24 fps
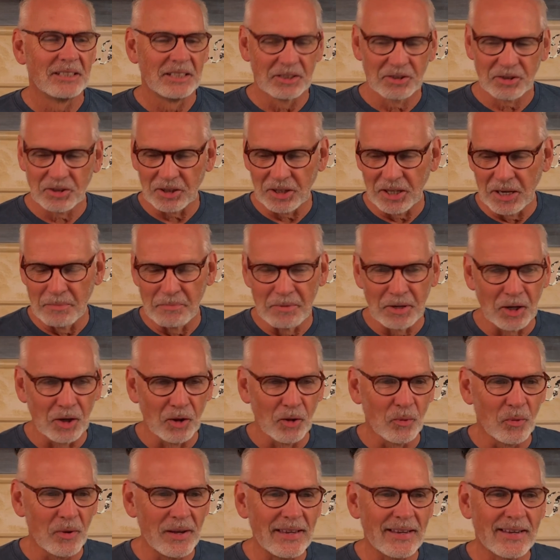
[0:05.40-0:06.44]
It's middle
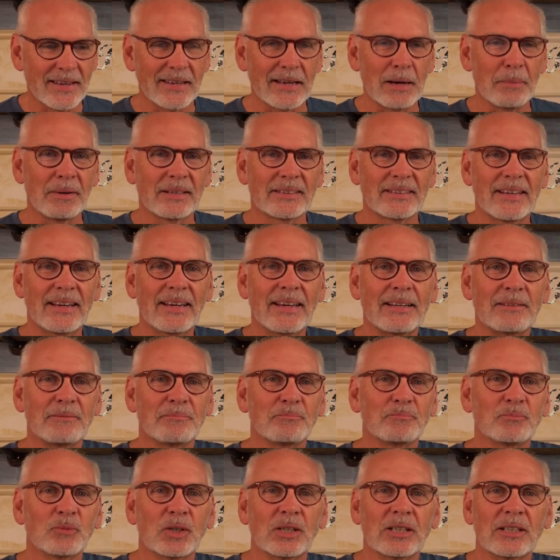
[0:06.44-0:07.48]
of the week. How about that?
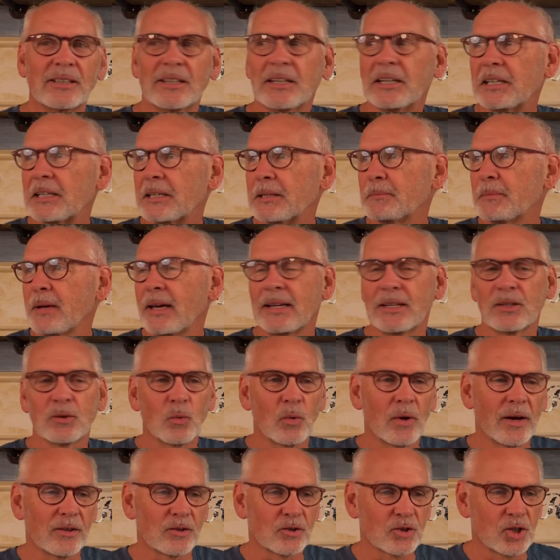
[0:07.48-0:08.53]
Where, man, and
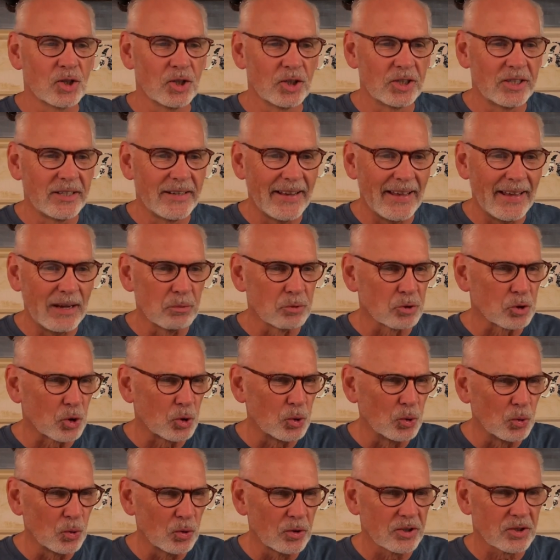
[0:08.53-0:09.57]
the weather's good today. It was
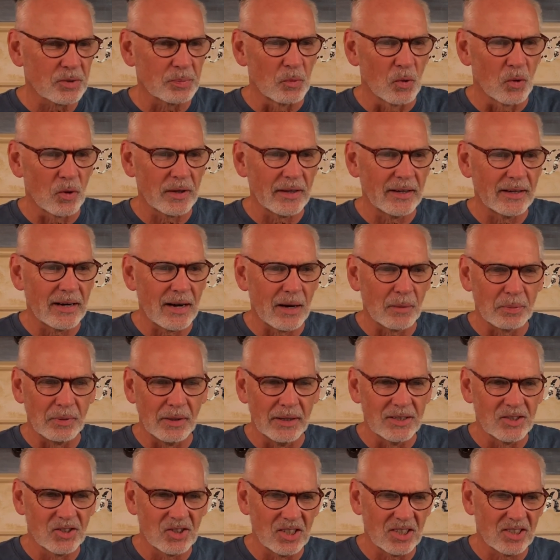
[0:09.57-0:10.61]
cool this morning in our
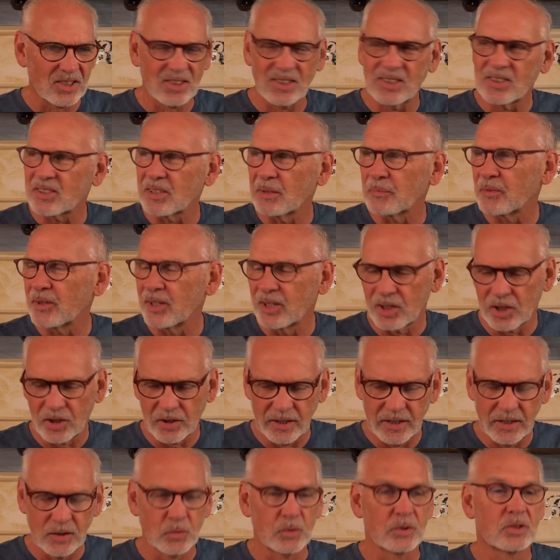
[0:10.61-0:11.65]
place, 60-something
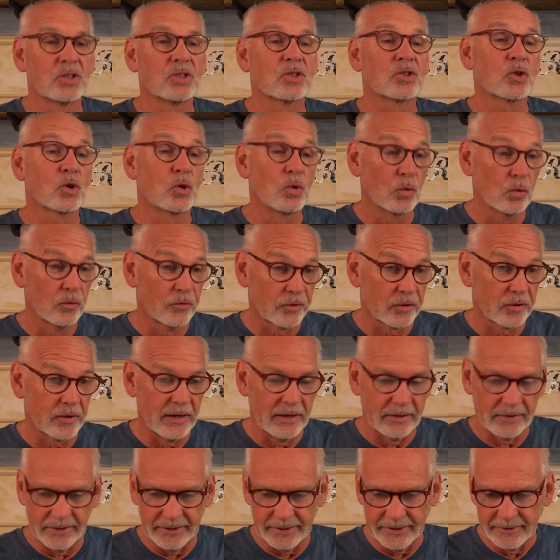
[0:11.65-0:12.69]
degrees, which is cool for
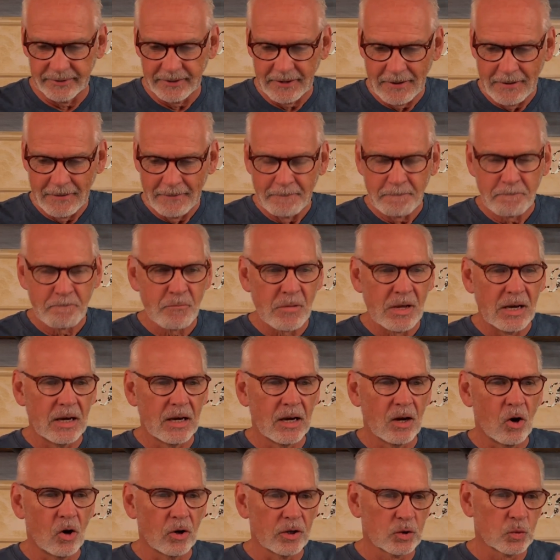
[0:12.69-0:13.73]
around here.
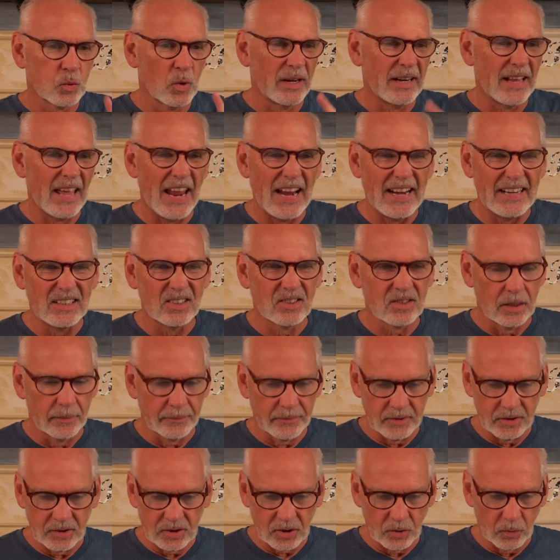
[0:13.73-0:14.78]
On its way to
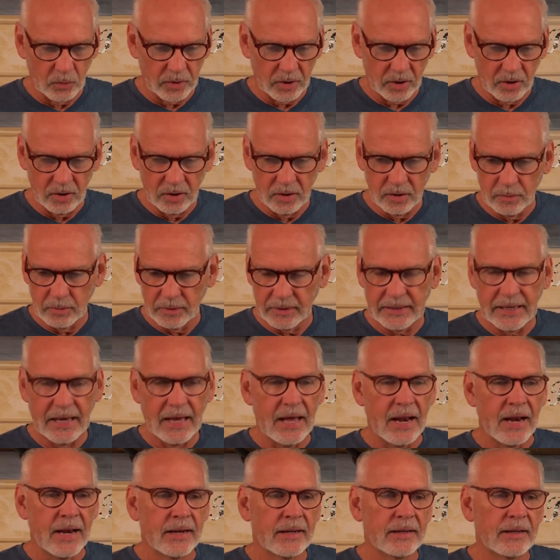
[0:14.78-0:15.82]
80-something, so we're good with
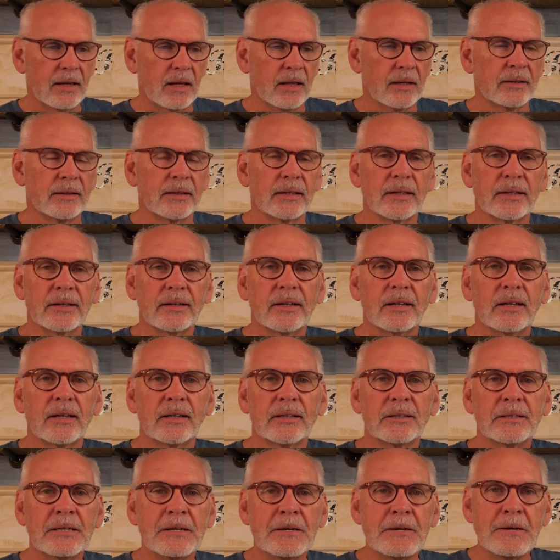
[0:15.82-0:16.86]
that. And
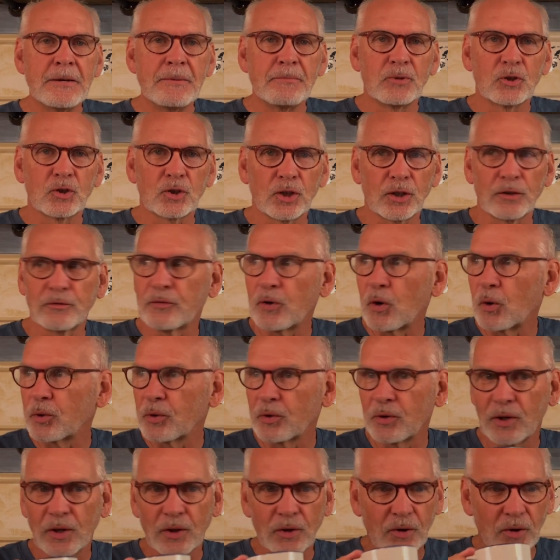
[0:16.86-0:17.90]
just looking forward
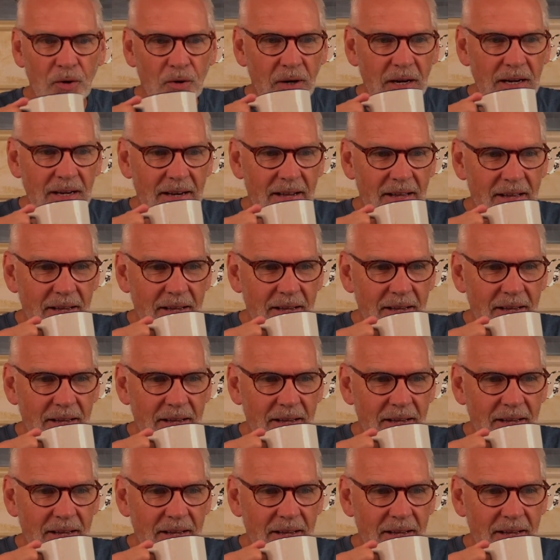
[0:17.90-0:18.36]
to another great